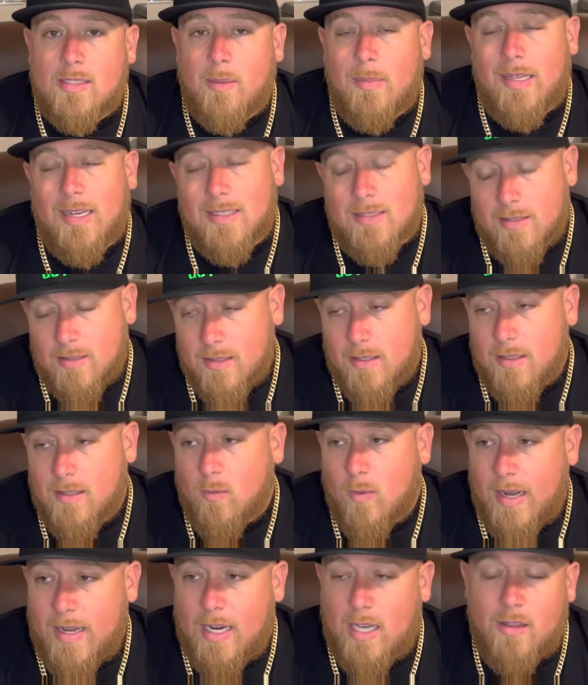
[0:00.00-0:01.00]
I mean, it's
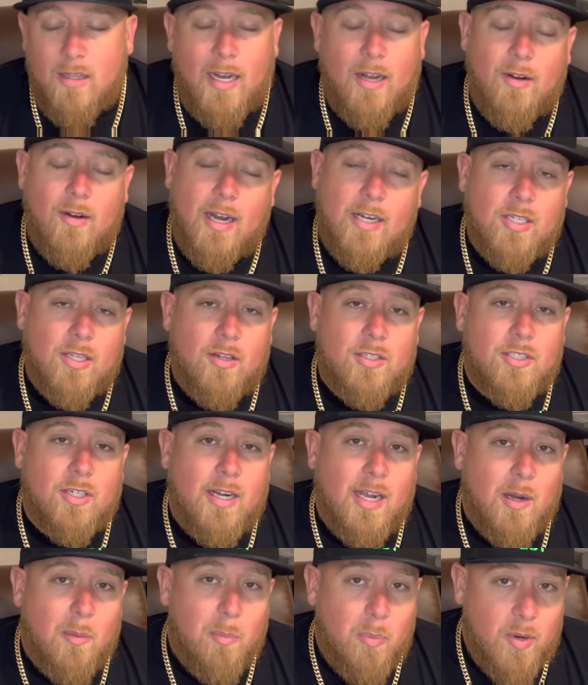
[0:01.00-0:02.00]
right now the air ride trailers are
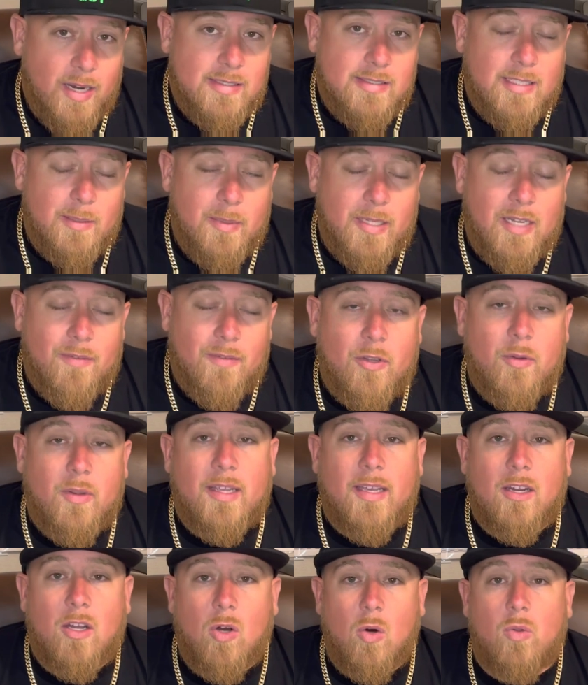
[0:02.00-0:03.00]
kind of pricey, but
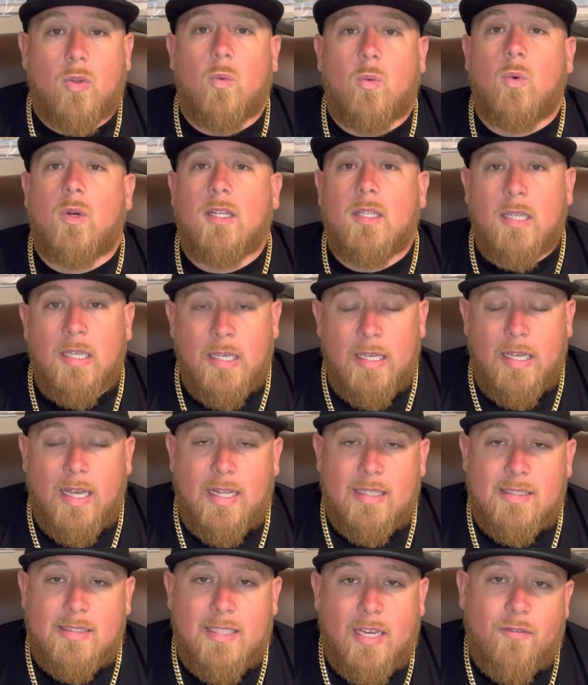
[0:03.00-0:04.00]
can get a hold of one,
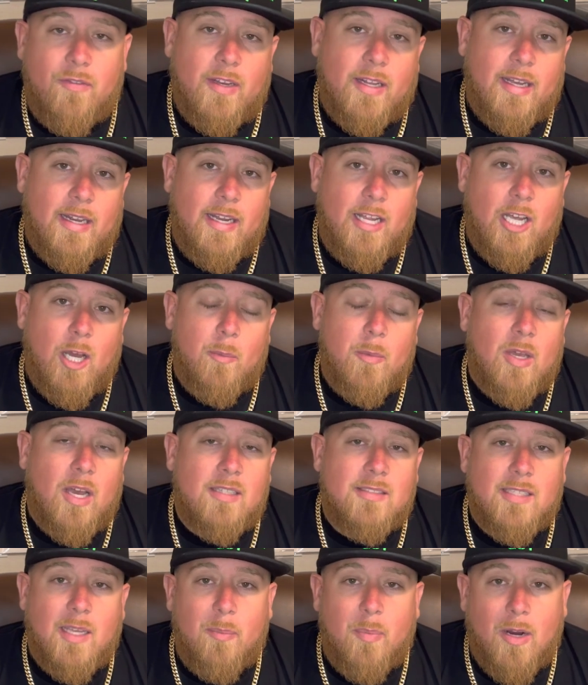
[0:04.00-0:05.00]
it's definitely going to help you.
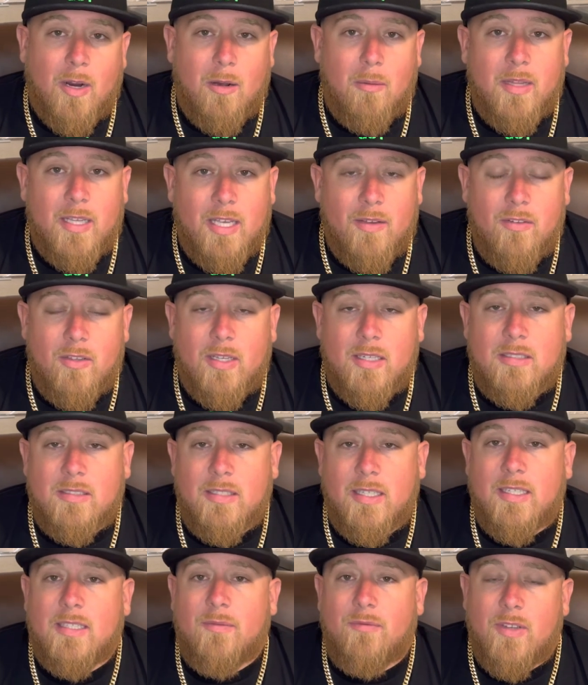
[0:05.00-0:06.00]
I'd say probably give you a
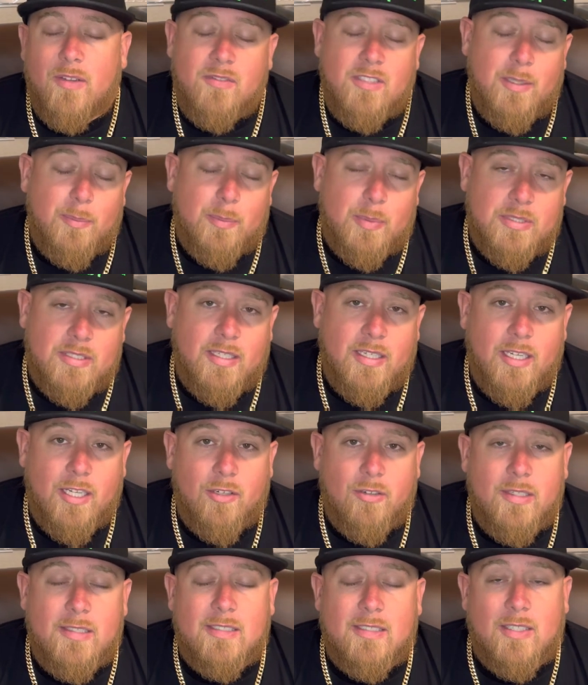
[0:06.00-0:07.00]
10 to 15%
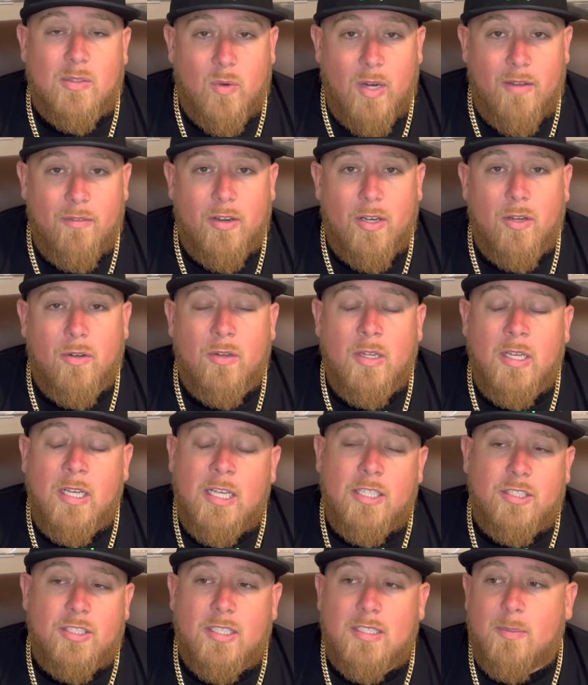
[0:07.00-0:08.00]
increase in revenue
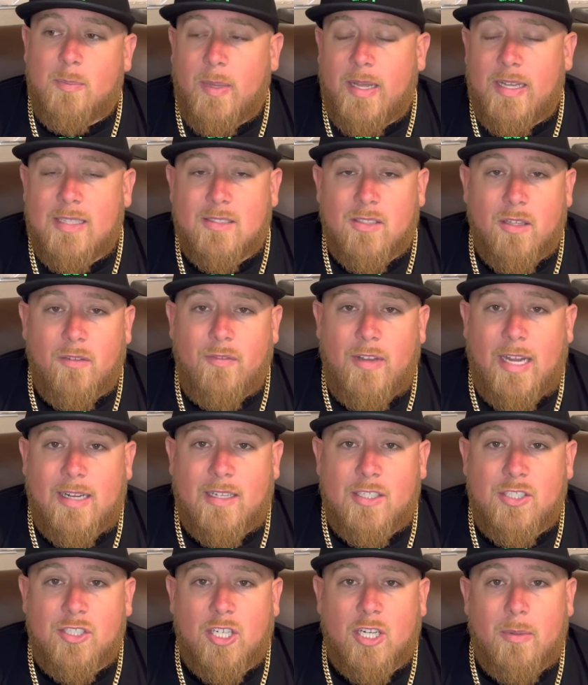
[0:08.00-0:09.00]
just based on the
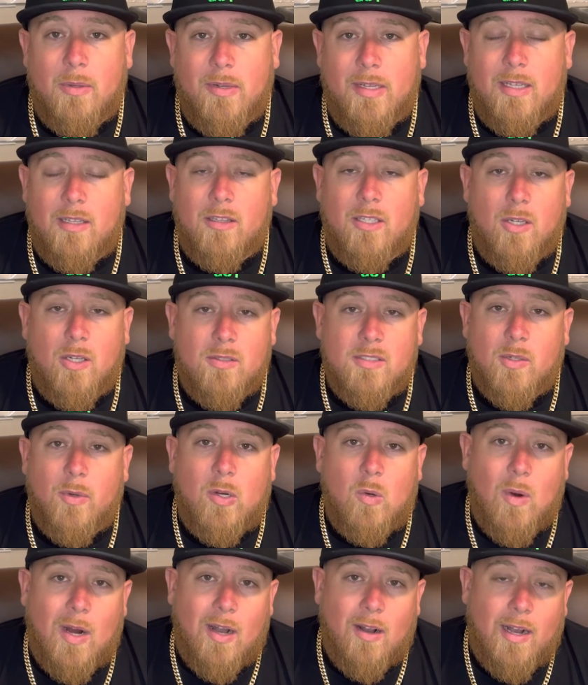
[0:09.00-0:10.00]
fact that you're going to be able to get loads that
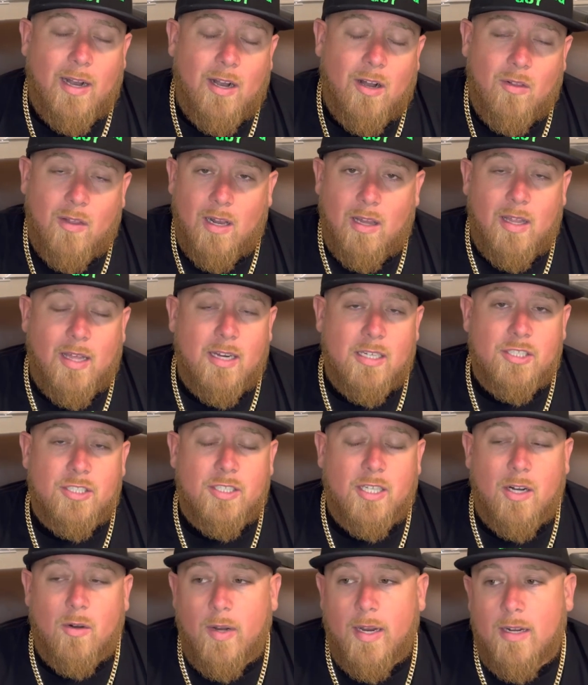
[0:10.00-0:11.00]
require air light. A lot of
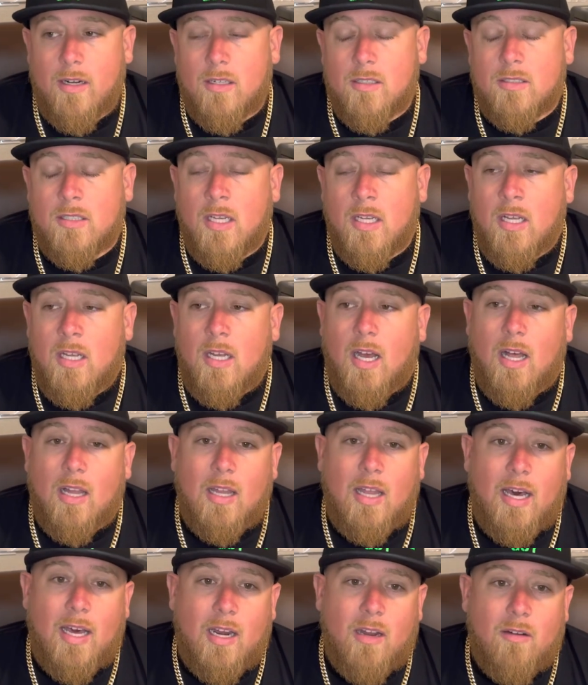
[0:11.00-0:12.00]
generators, a
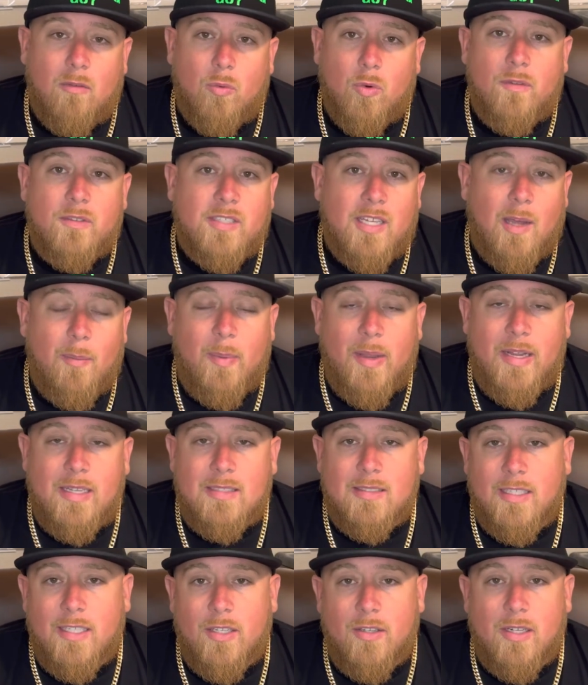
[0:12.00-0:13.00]
lot of rooftop
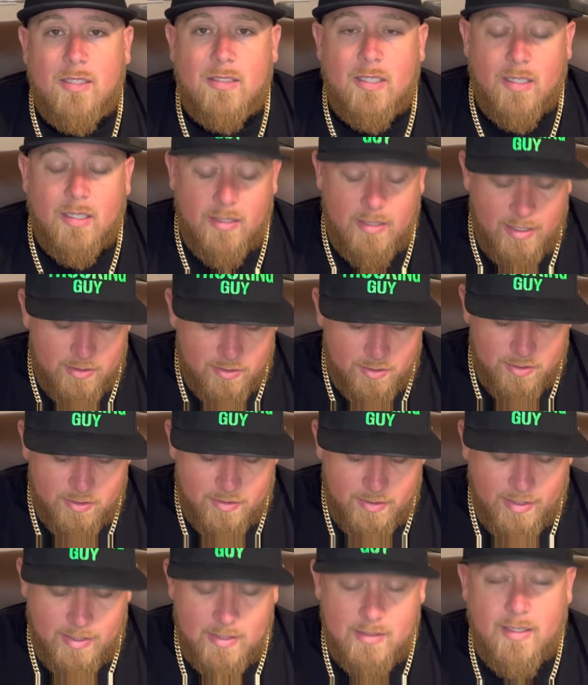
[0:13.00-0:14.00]
AC units,
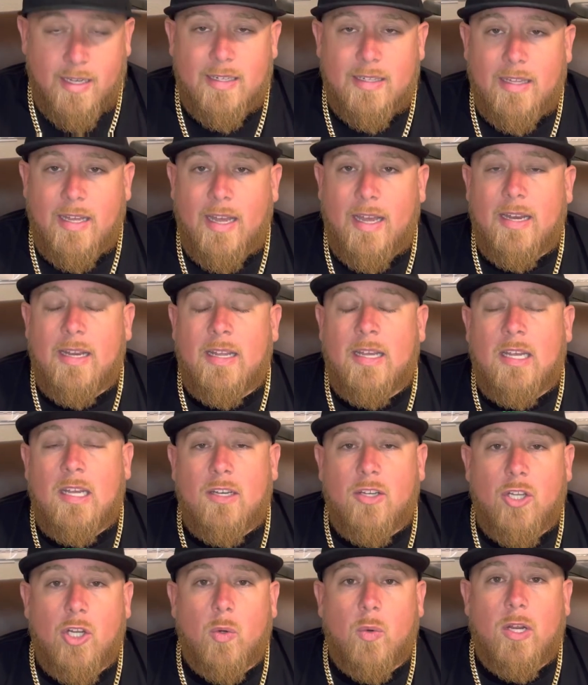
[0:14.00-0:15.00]
condensers, things like that
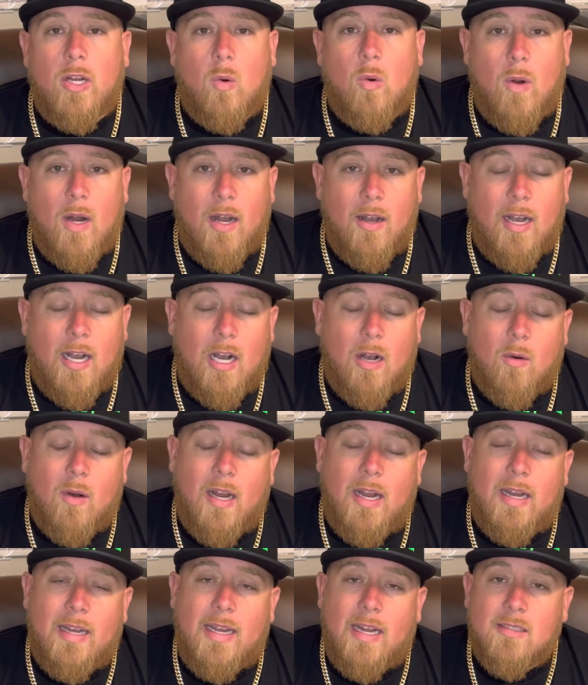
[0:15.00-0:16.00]
do require air
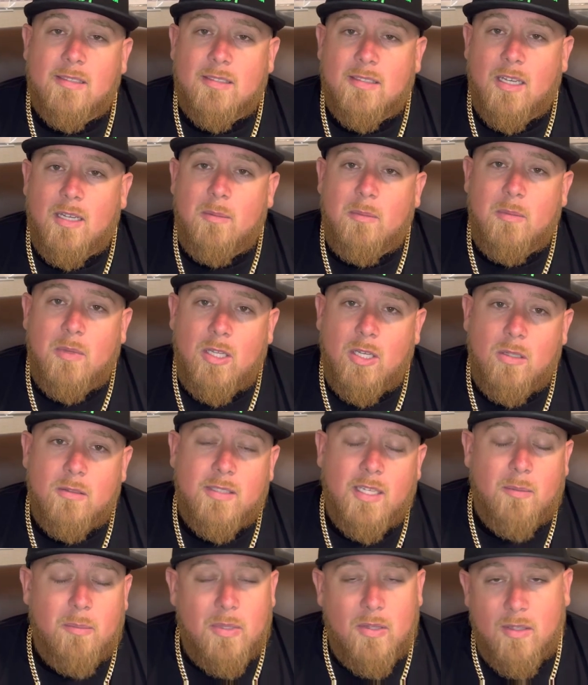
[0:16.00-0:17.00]
ride. Now, some
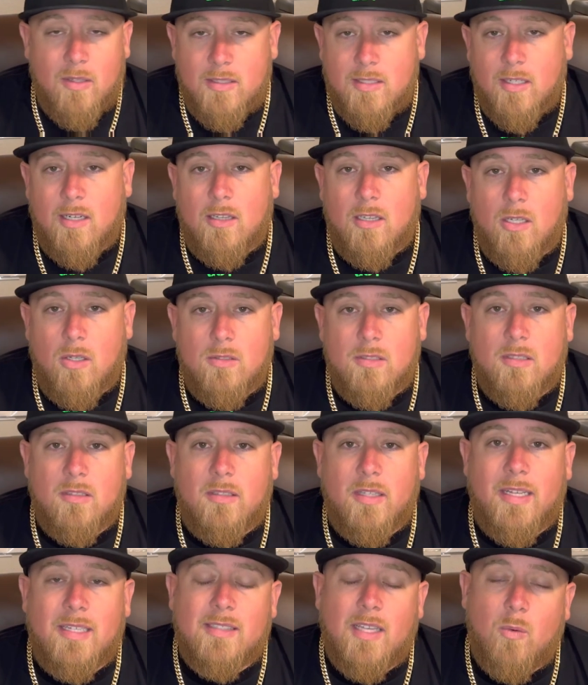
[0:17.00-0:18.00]
loads like military loads and
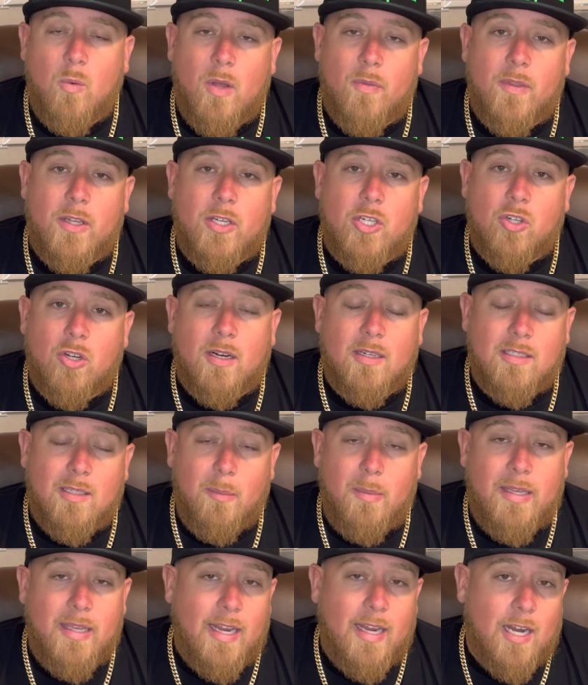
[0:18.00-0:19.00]
things, they want the truck
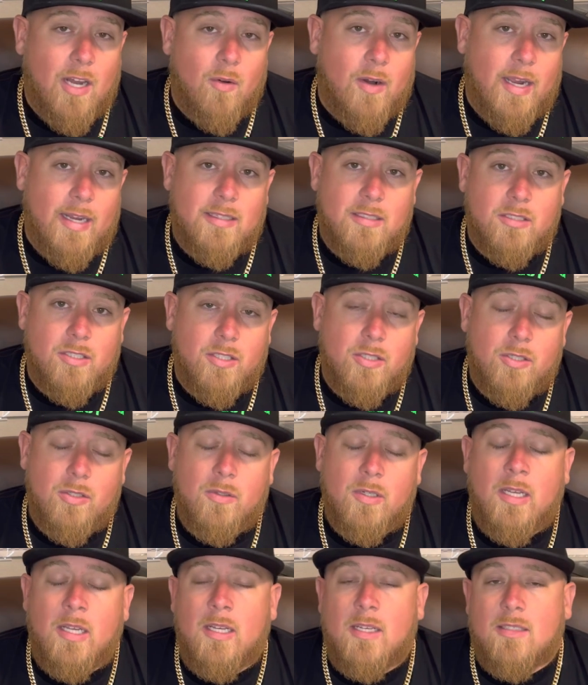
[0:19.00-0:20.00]
to be air ride
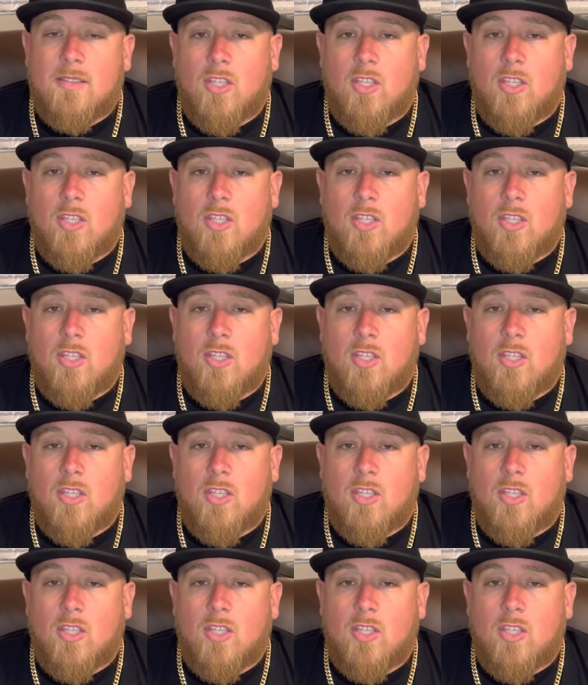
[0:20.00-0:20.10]
too.